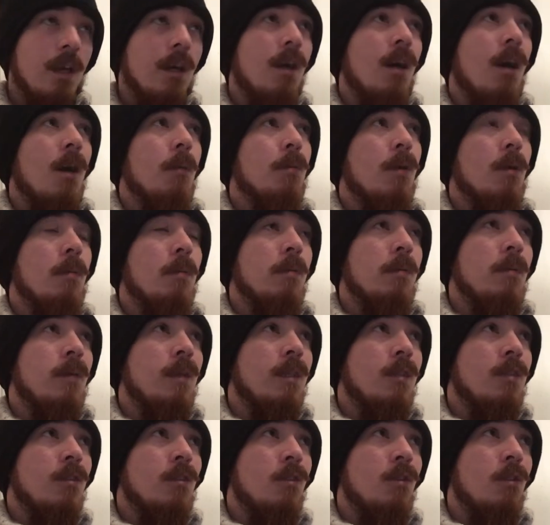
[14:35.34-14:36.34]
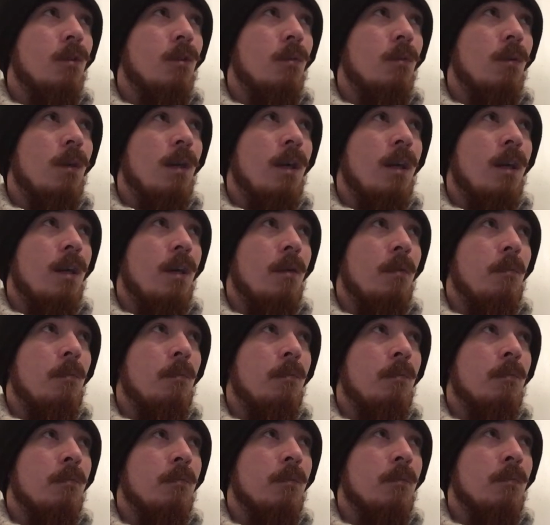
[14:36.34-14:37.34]
I'll probably do
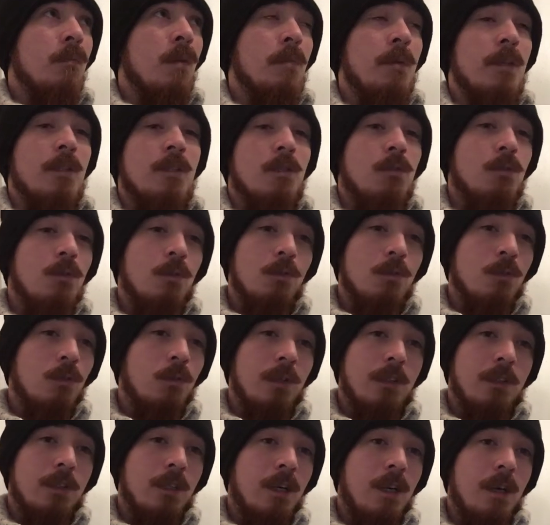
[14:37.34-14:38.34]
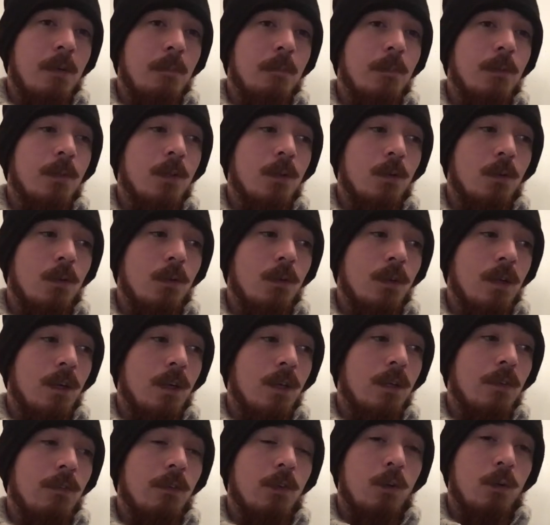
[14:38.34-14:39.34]
maybe a tattoo story time or
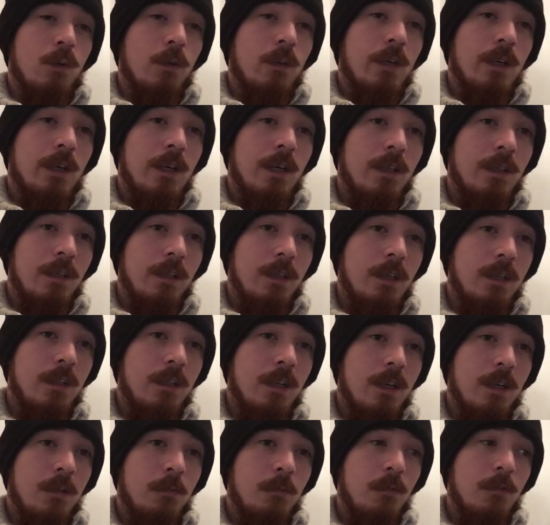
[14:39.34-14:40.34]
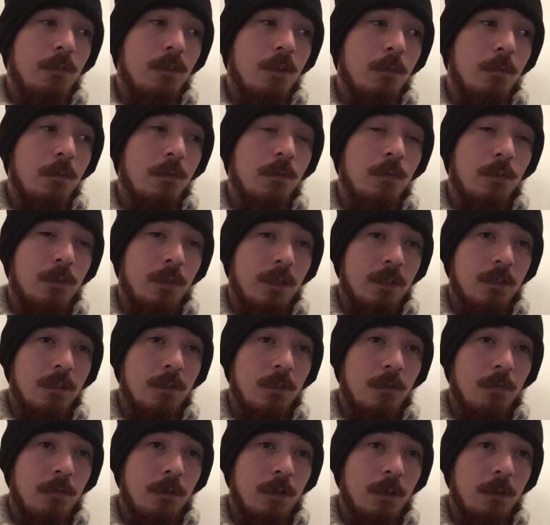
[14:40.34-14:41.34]
another Konohana Kitan review before I
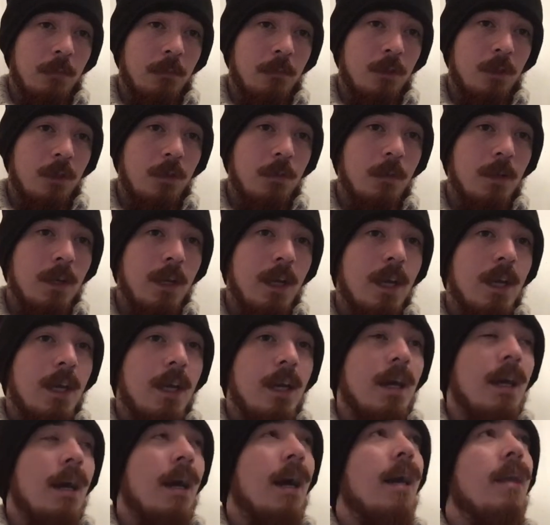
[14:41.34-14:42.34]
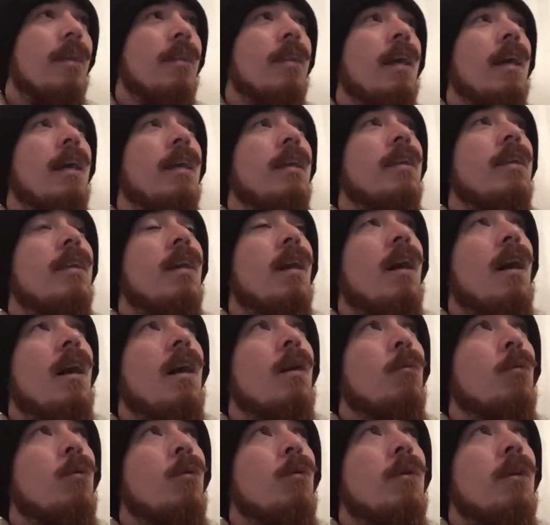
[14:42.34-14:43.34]
do volume 2. And then I
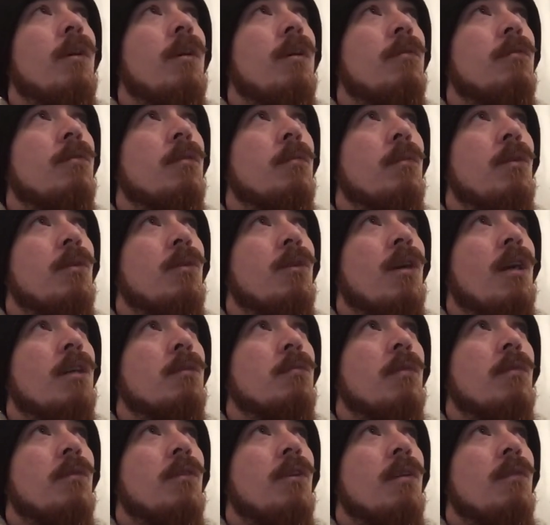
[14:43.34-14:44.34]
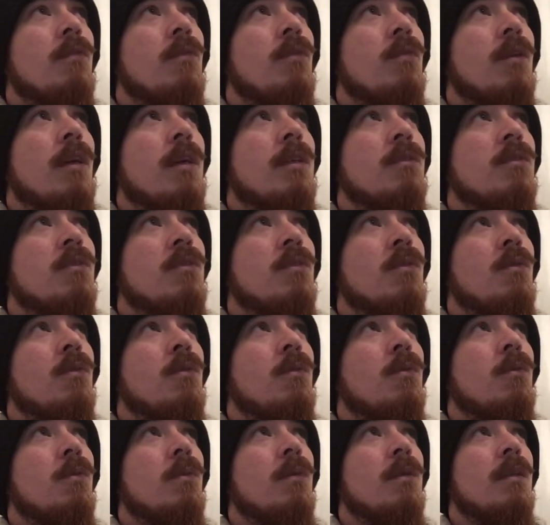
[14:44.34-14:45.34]
will hear from you guys whether or not if you'd like
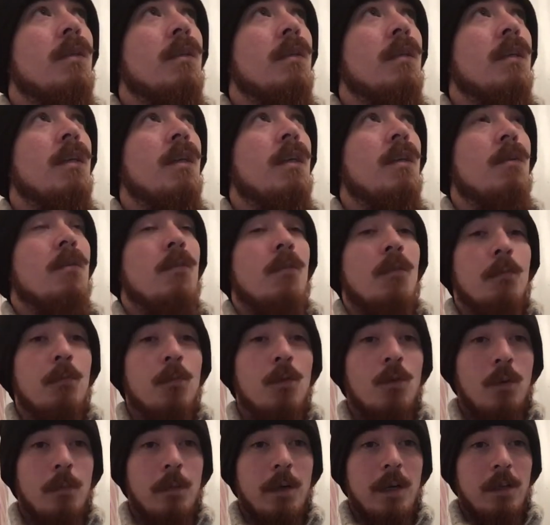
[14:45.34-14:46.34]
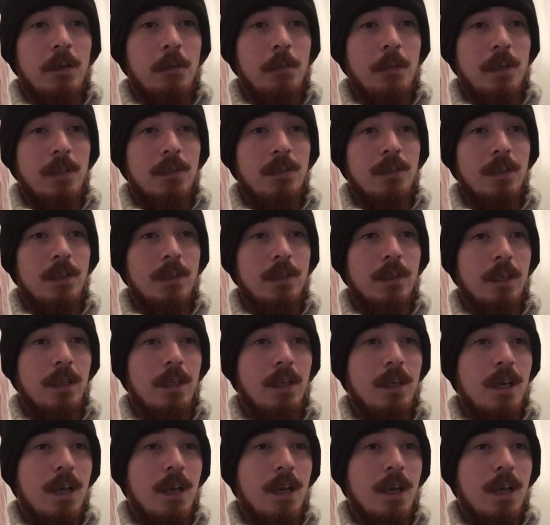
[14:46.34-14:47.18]
to hear more about it, basically.